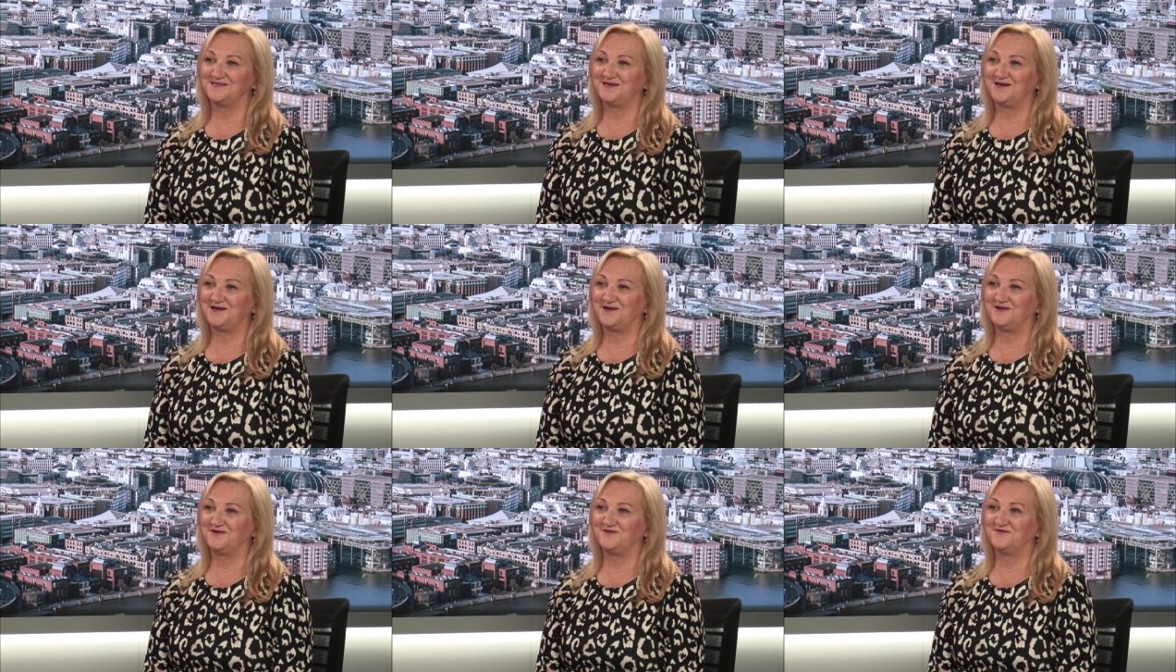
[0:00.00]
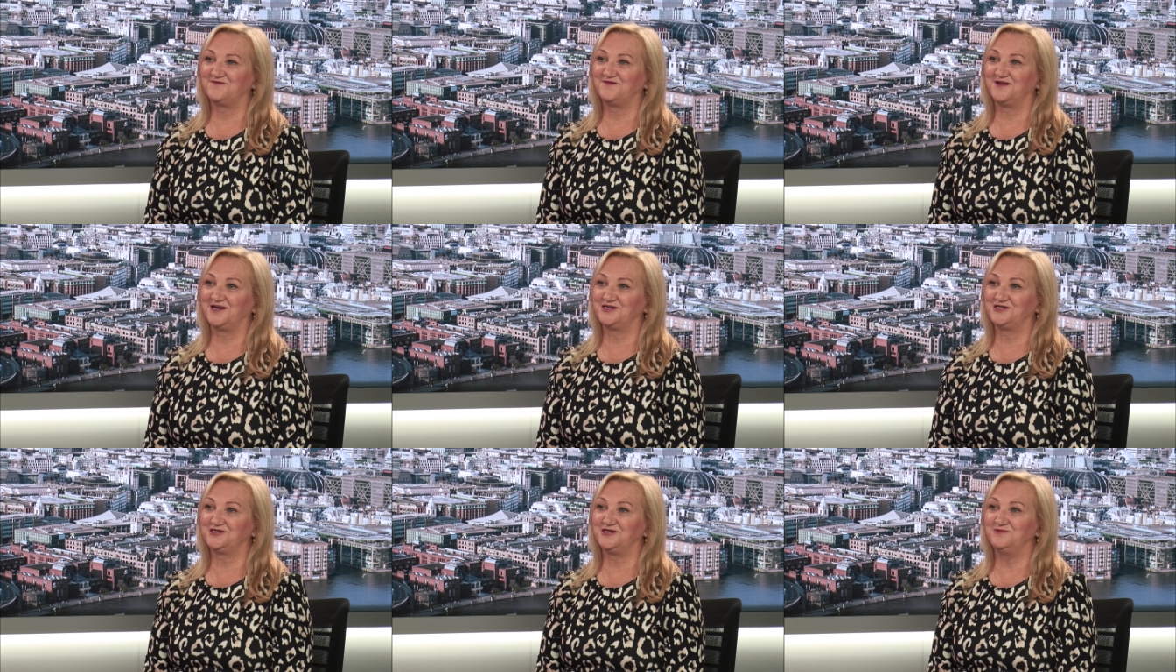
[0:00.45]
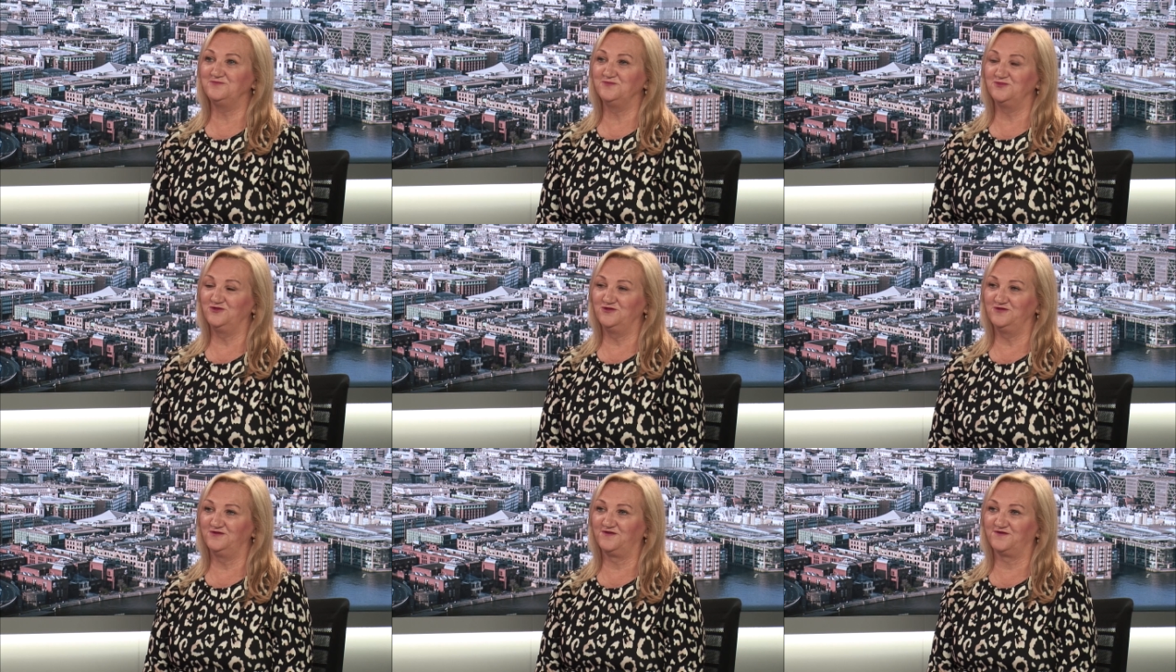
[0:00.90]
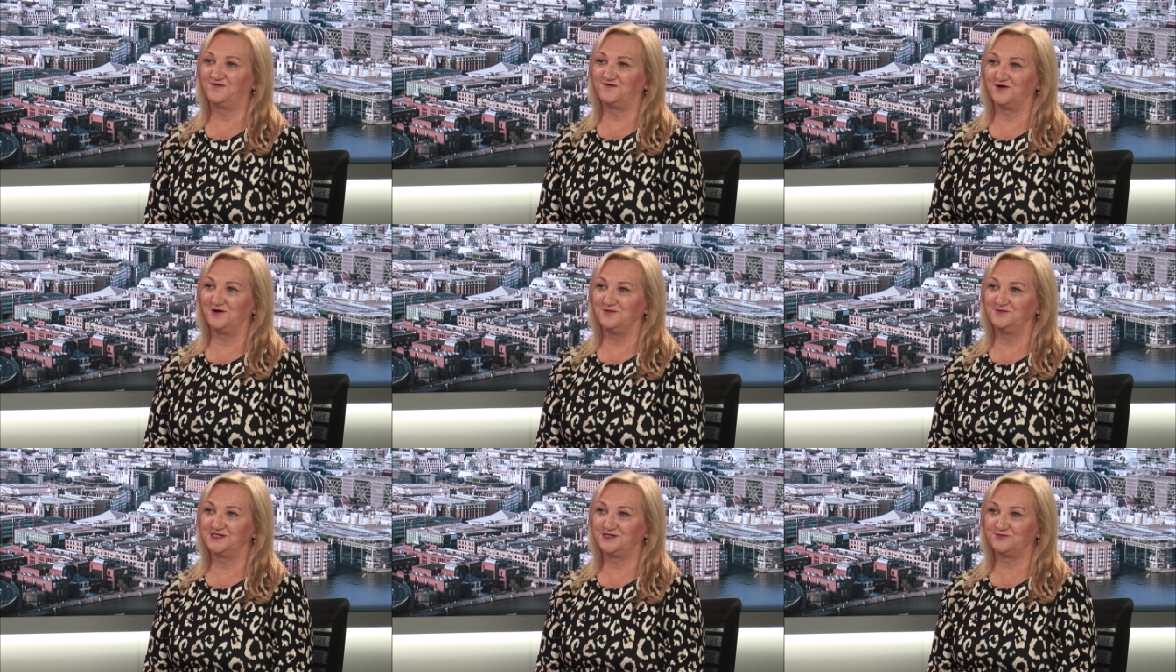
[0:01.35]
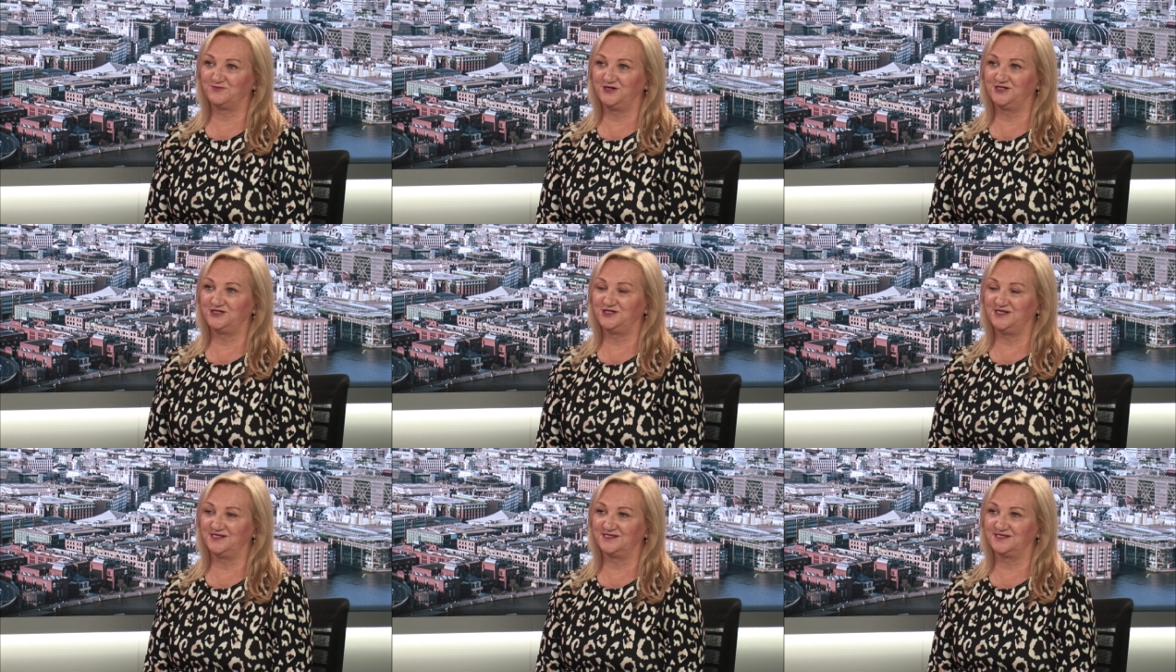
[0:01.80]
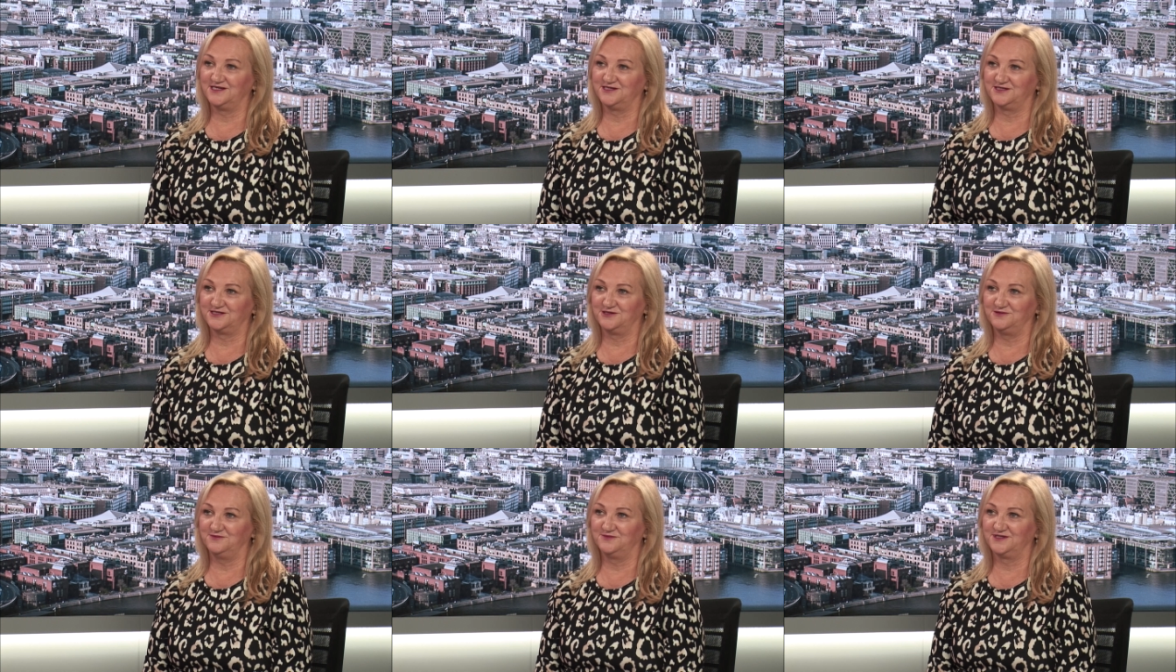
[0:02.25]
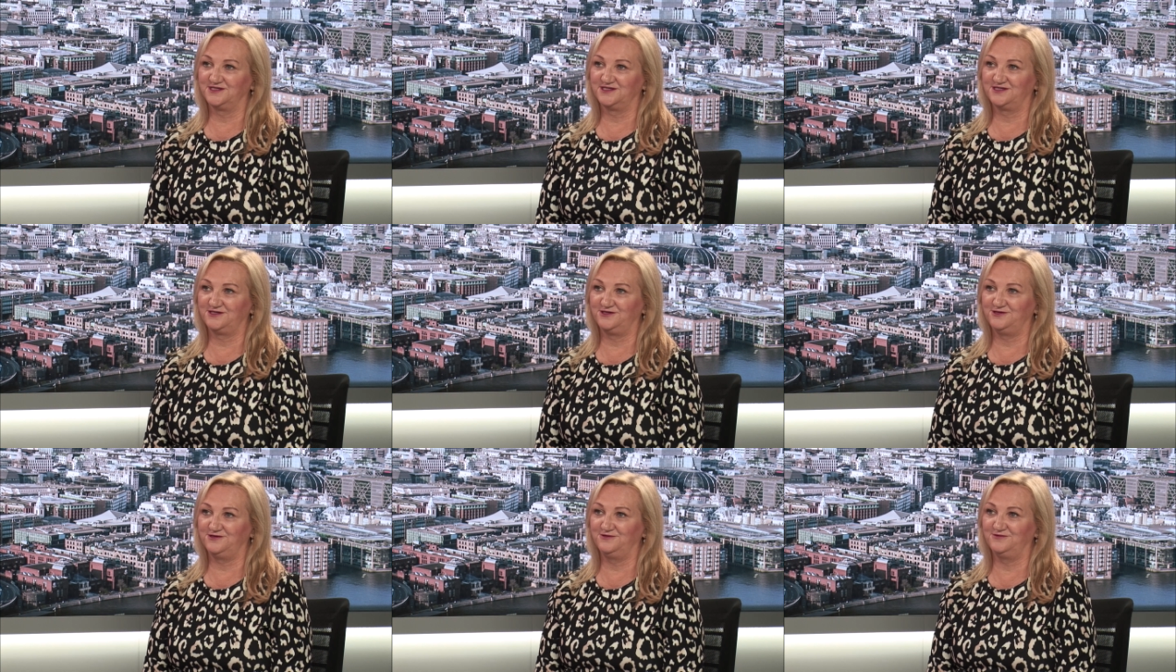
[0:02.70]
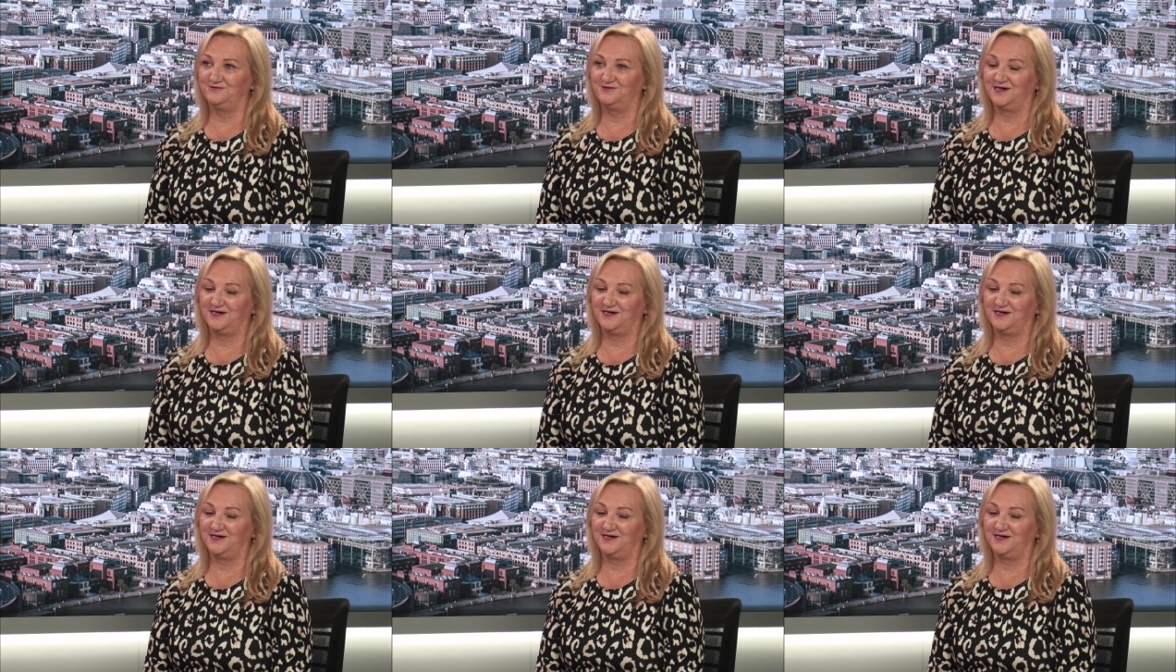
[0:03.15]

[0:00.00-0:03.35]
have actually moved from spreadsheet systems to,